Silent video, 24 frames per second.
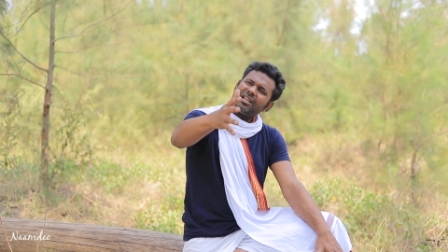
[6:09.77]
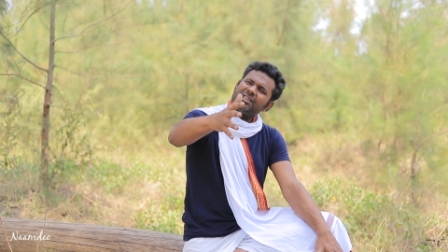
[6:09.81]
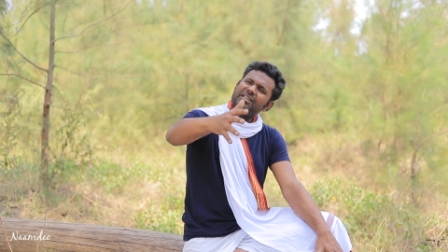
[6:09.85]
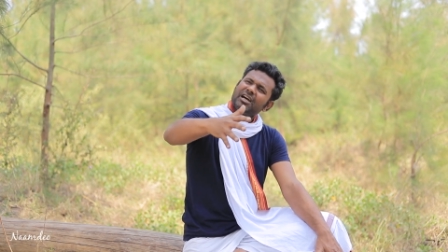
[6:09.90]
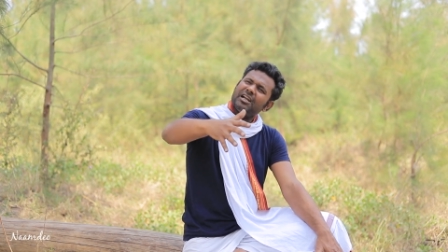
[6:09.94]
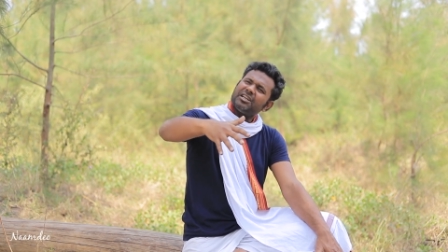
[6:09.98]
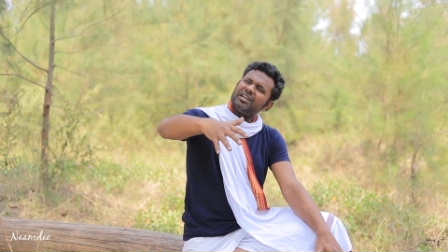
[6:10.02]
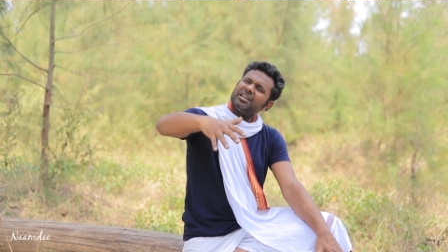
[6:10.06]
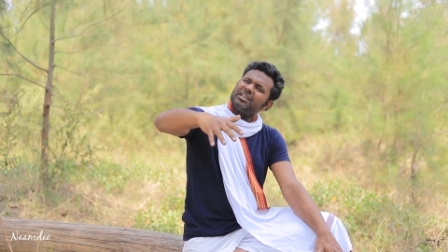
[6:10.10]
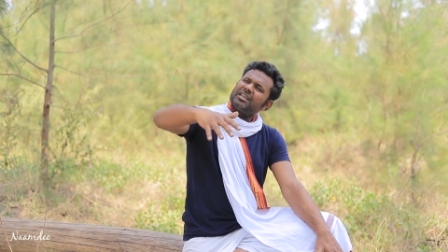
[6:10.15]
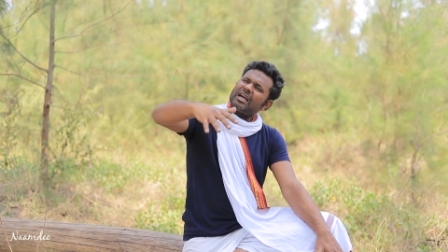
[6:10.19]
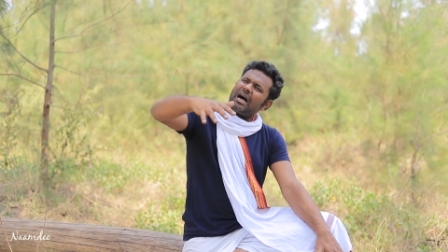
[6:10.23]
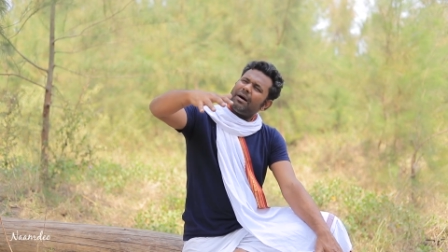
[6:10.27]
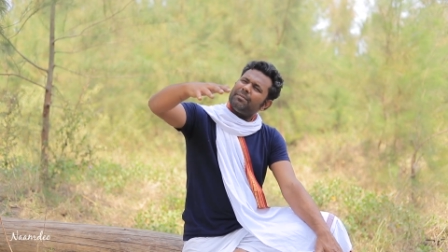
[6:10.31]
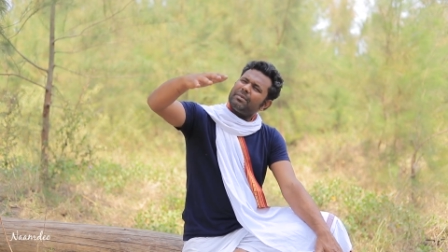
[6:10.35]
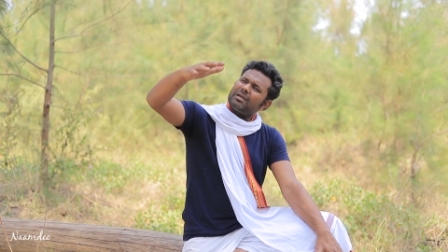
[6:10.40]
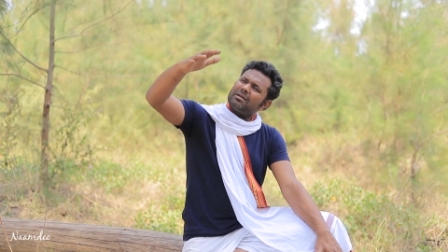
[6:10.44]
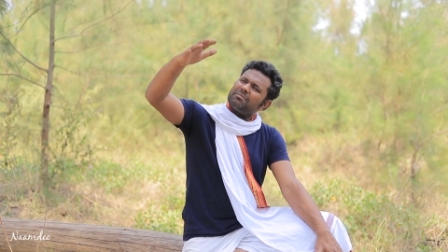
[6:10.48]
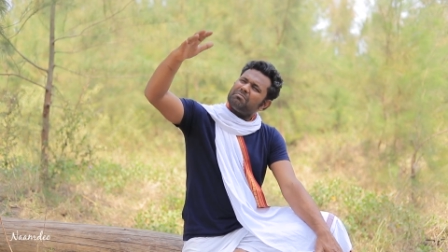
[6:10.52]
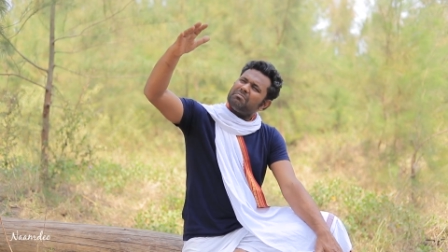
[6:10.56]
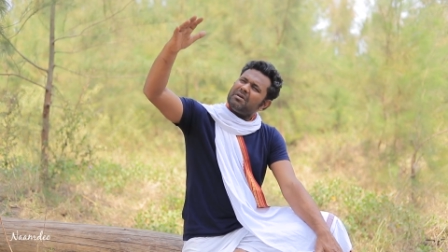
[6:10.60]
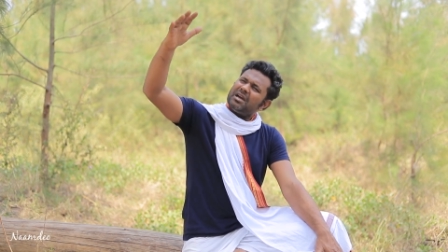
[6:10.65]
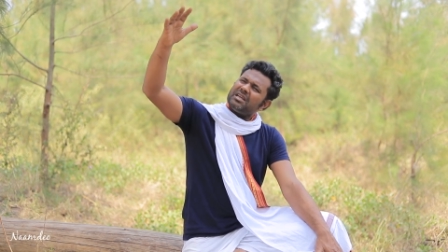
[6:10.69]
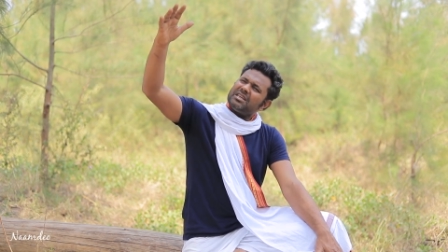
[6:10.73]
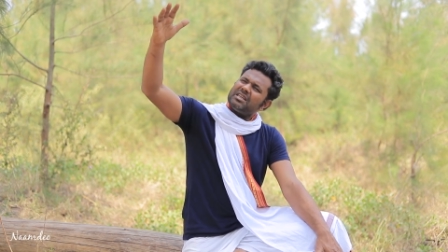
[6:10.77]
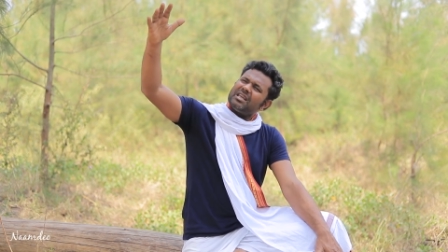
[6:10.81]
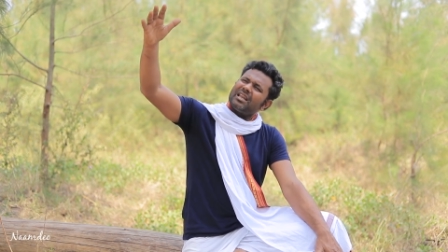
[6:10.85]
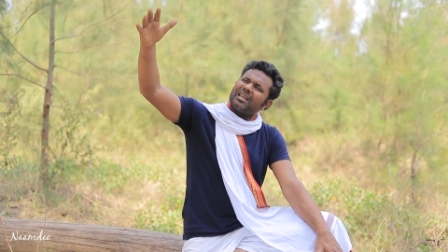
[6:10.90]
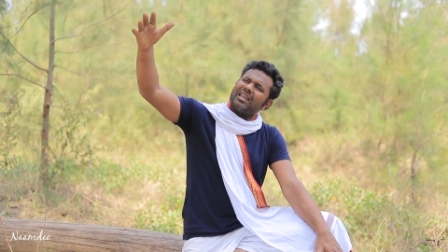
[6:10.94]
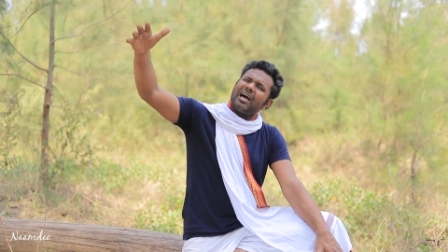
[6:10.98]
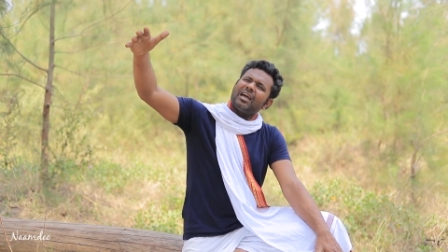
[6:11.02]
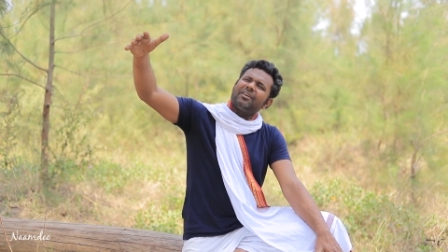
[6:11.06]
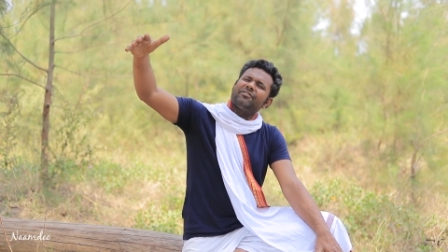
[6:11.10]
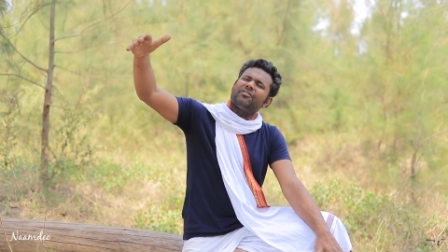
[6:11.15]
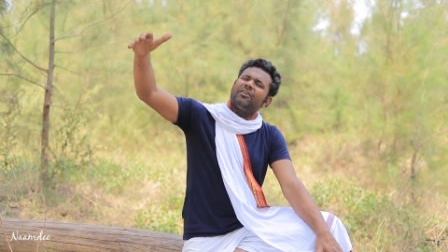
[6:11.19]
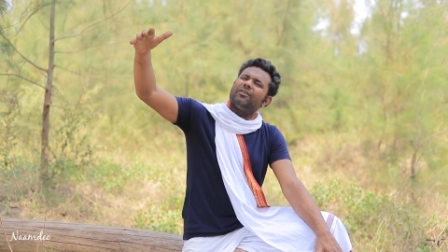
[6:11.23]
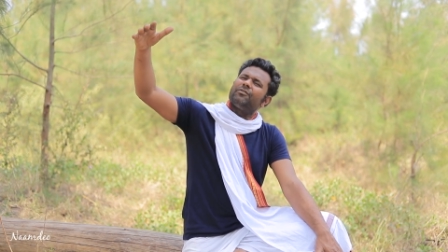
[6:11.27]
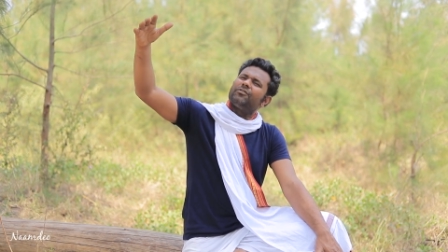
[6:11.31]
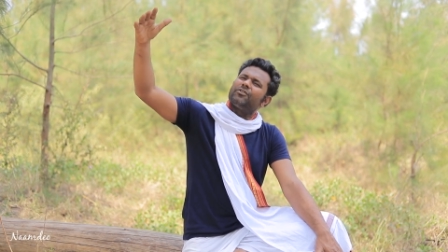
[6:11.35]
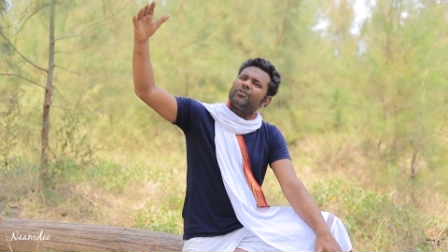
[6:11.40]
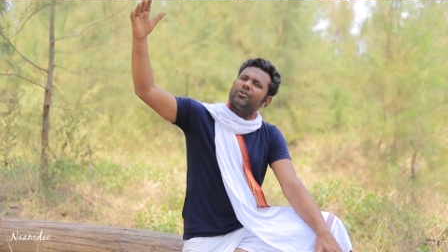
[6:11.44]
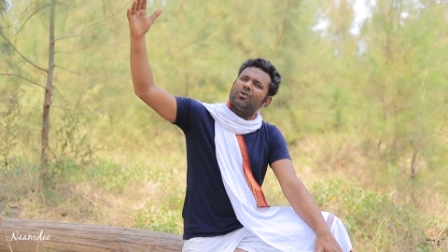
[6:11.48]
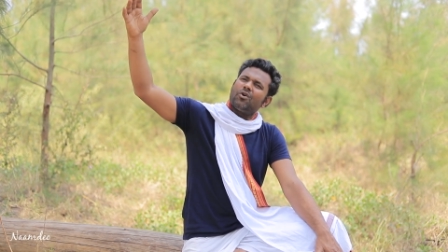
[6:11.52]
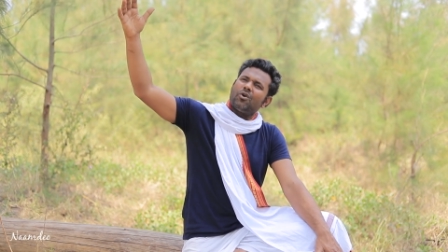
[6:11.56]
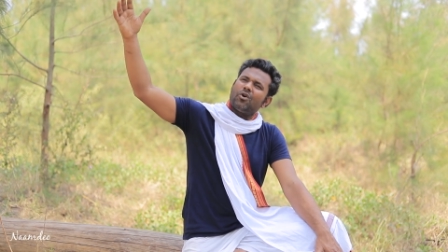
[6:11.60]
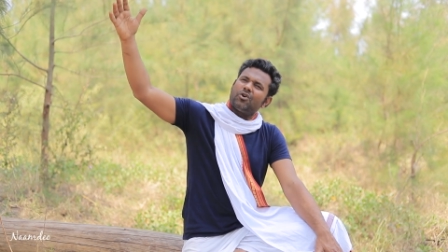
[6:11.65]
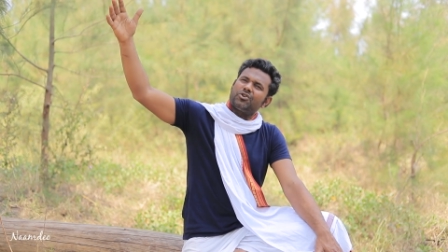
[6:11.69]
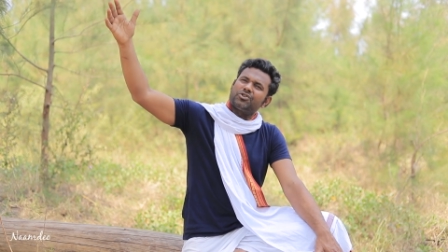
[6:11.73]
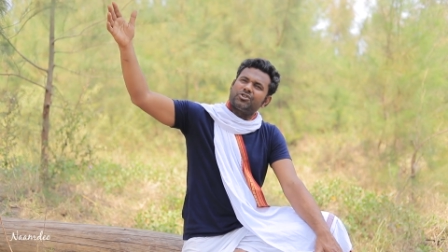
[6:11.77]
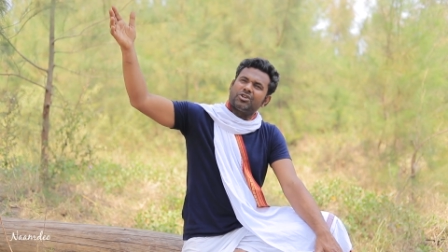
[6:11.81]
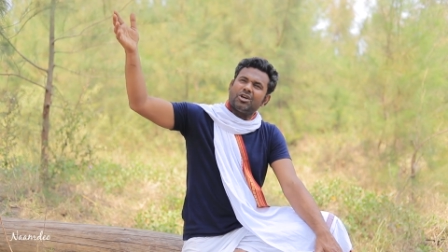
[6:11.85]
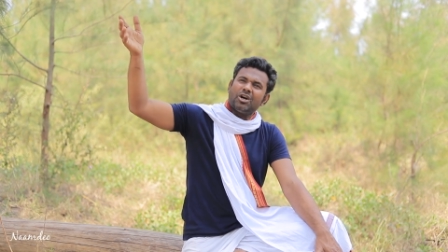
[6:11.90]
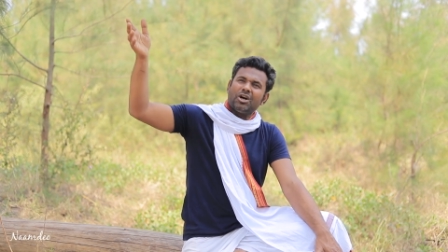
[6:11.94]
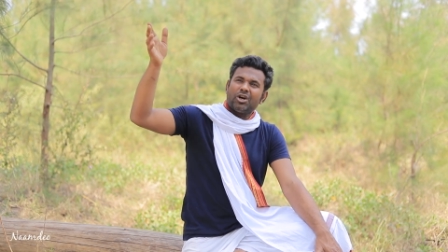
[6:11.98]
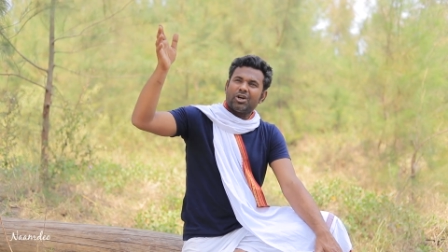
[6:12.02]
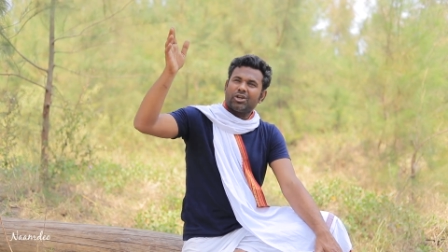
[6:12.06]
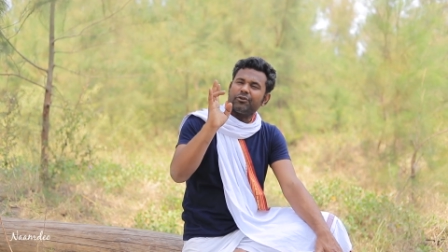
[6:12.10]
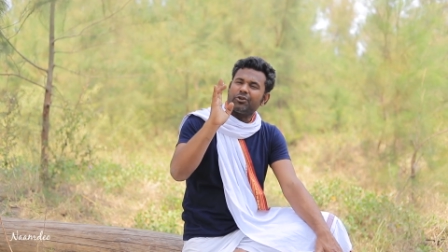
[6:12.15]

that in coming many life of yours,